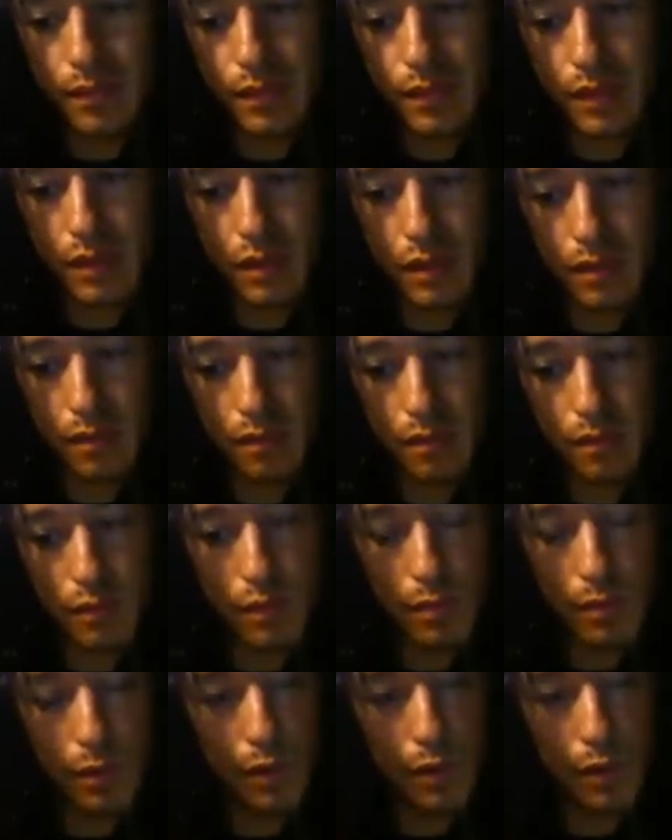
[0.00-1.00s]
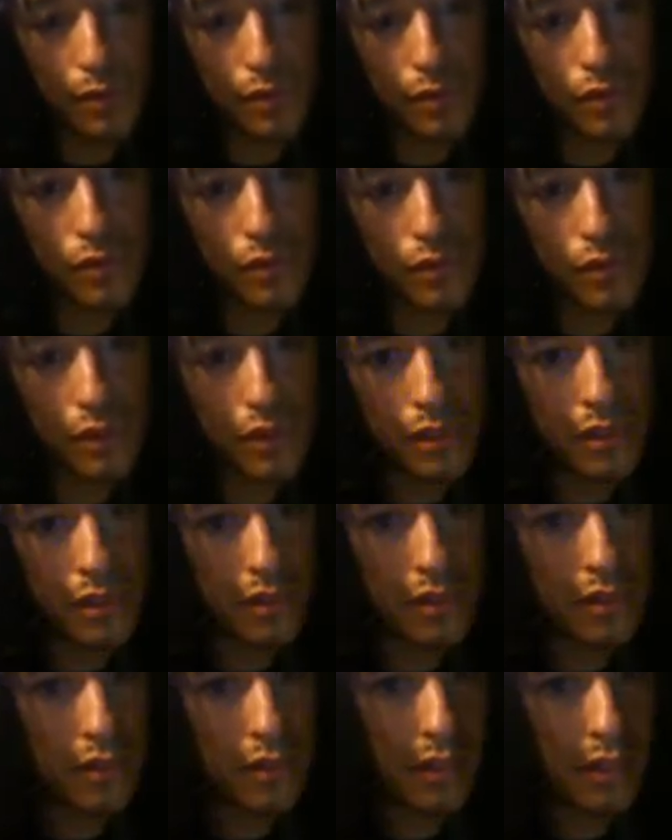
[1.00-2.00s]
the spiritual
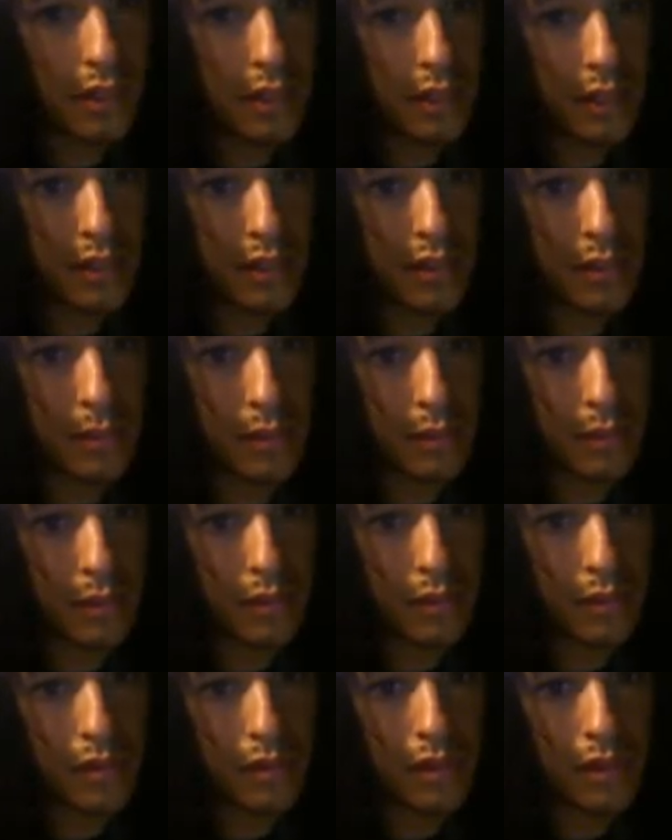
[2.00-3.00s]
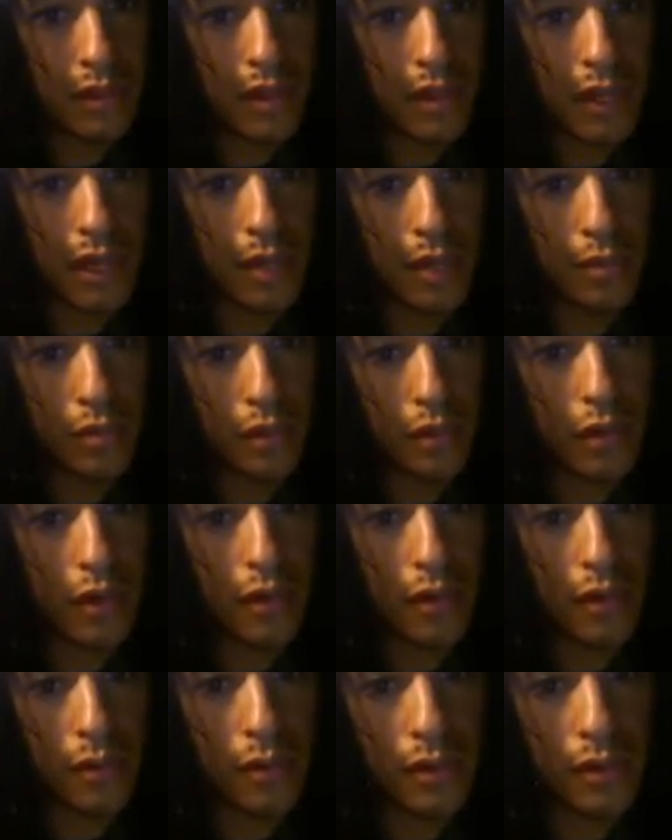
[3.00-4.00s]
conceptual a
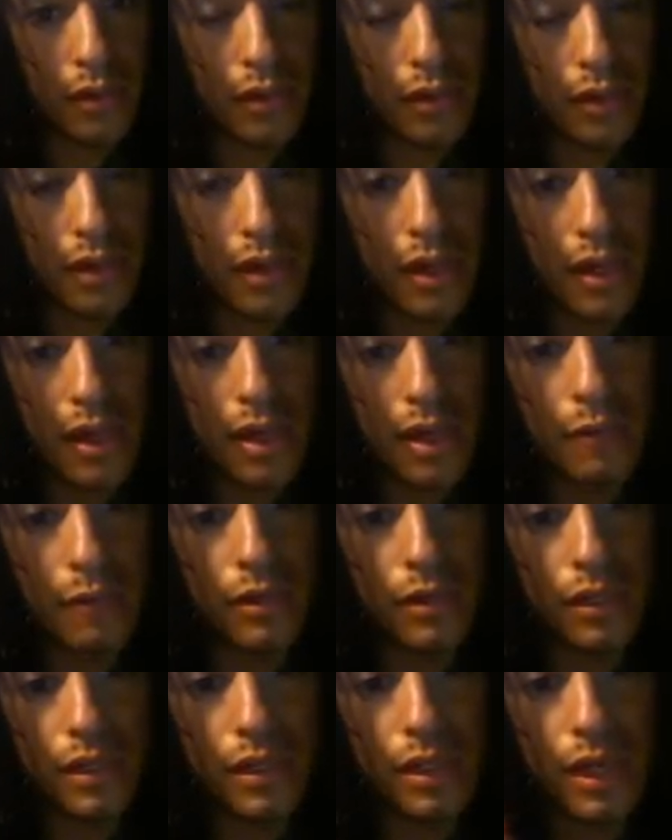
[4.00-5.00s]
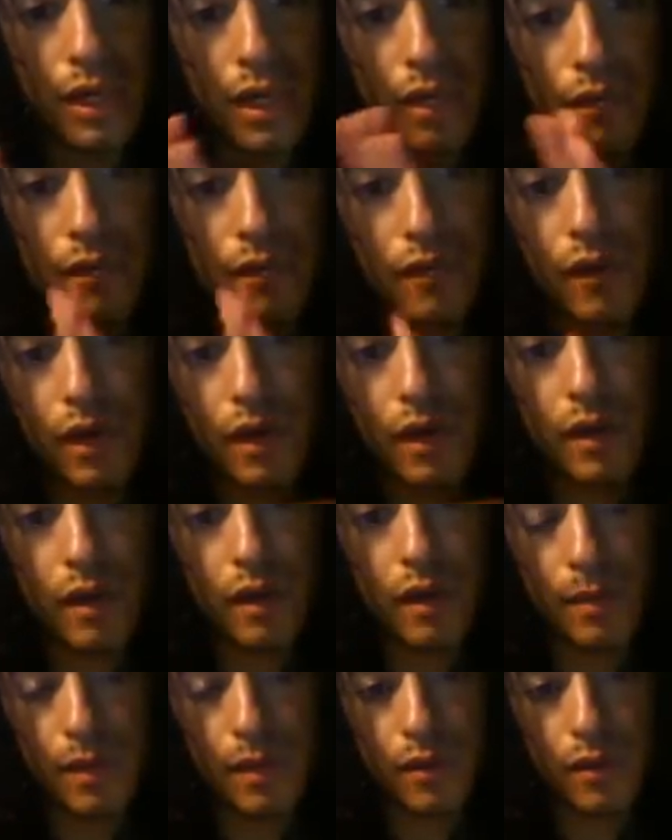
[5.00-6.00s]
priori world, which he kind of divided
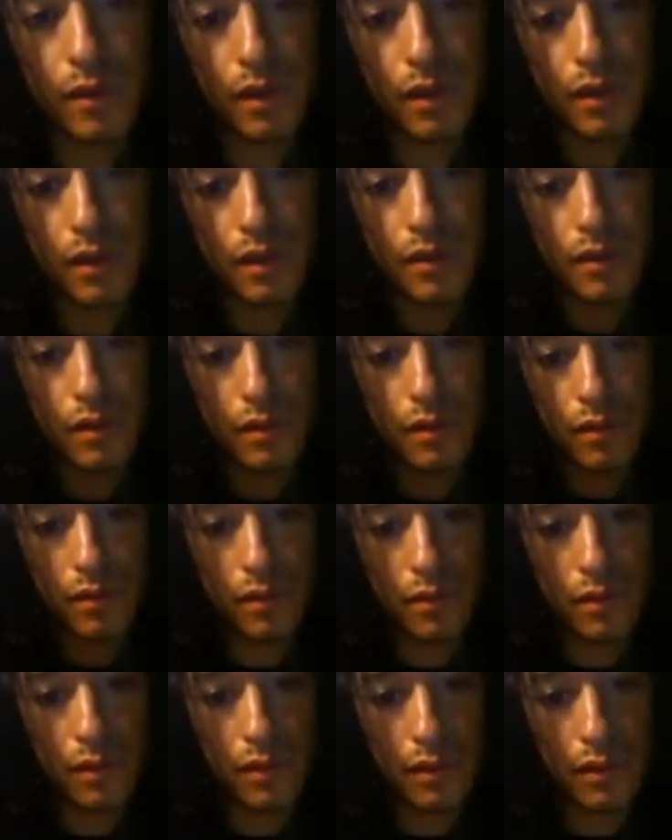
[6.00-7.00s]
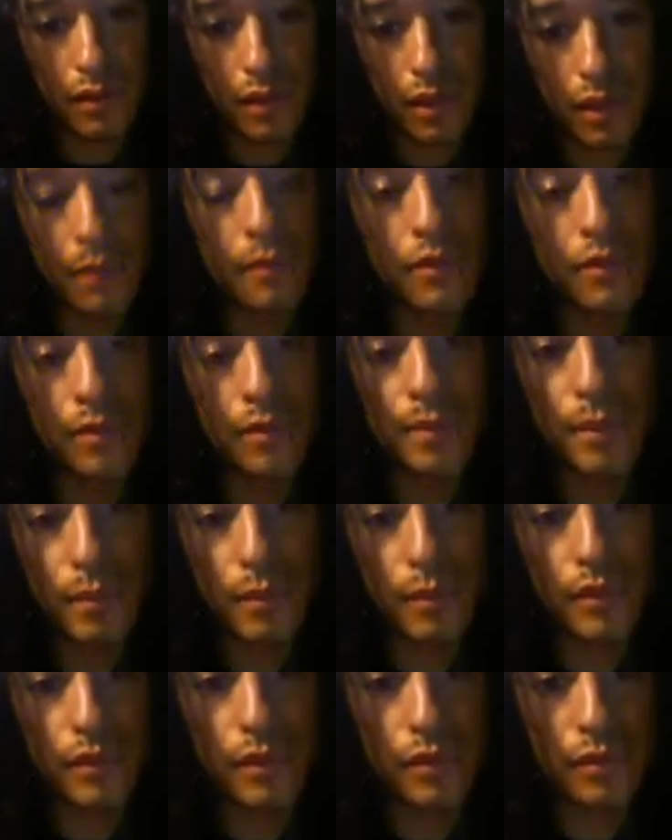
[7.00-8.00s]
up. He created the he's
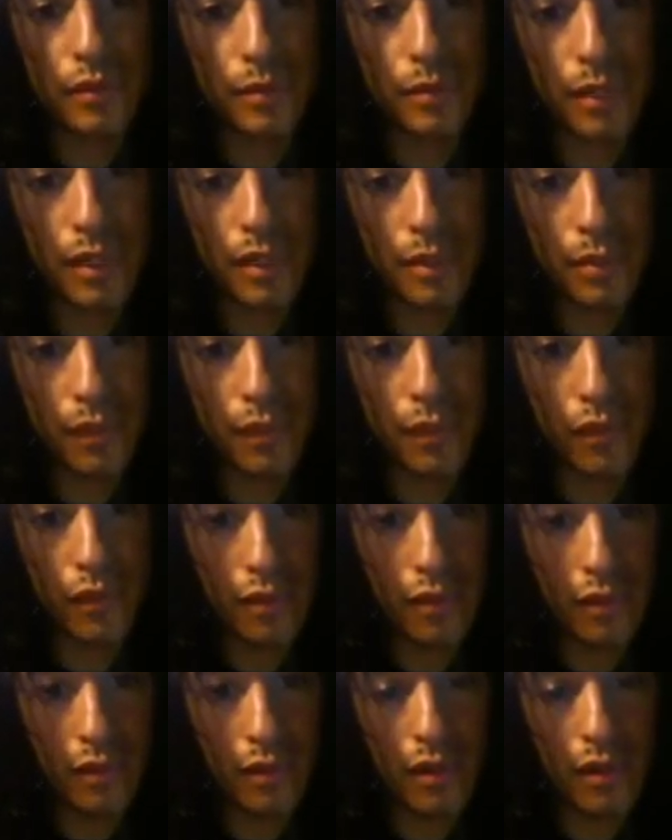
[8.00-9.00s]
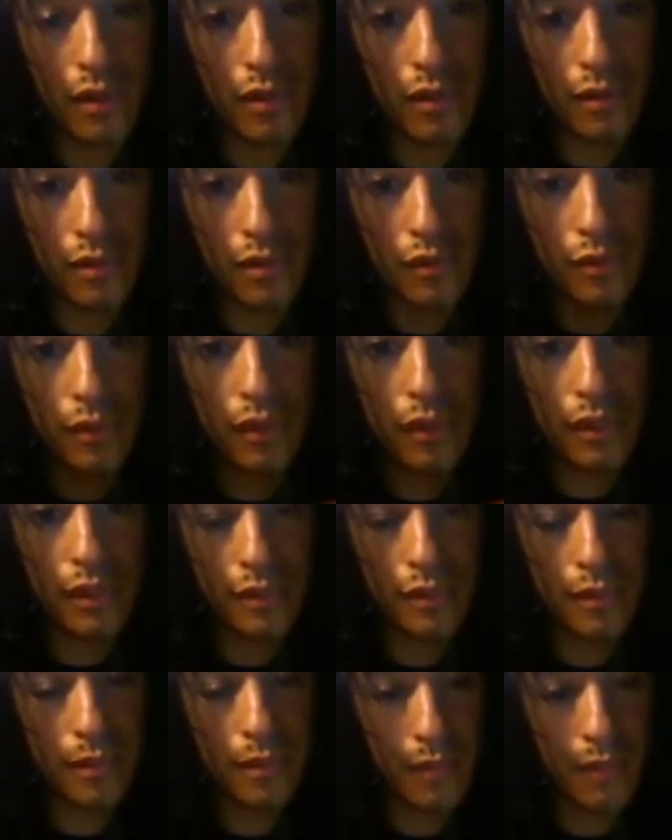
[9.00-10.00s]
mostly responsible for you know
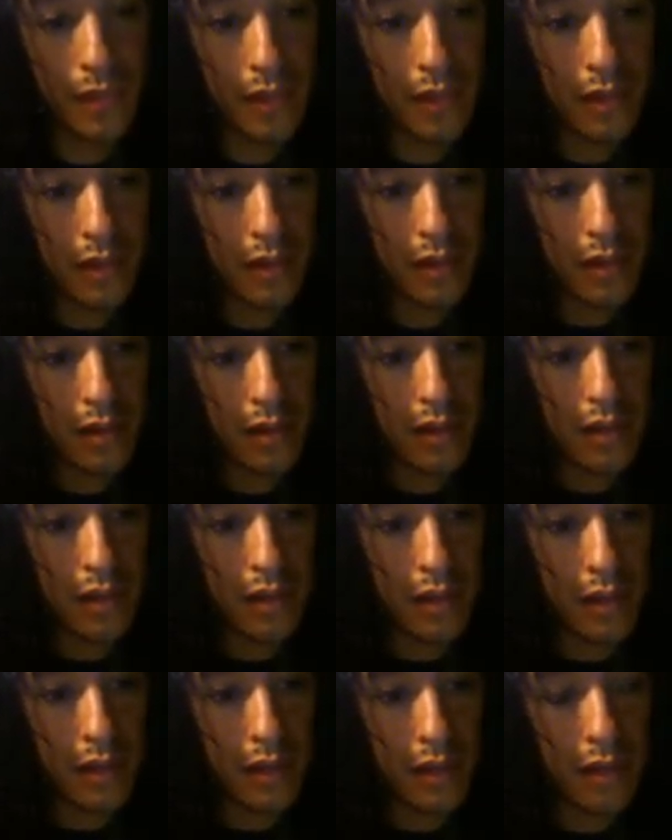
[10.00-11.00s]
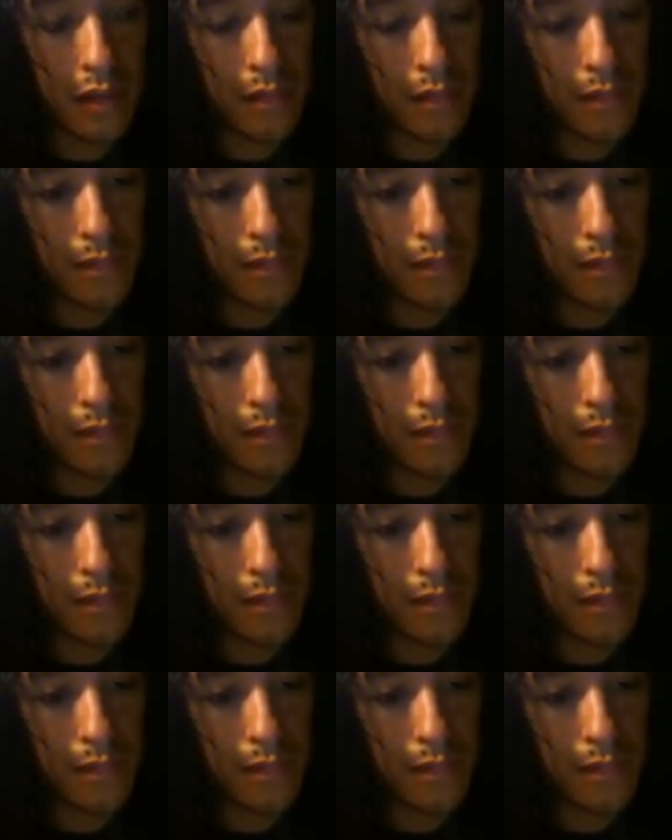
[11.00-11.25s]
dualism, uh,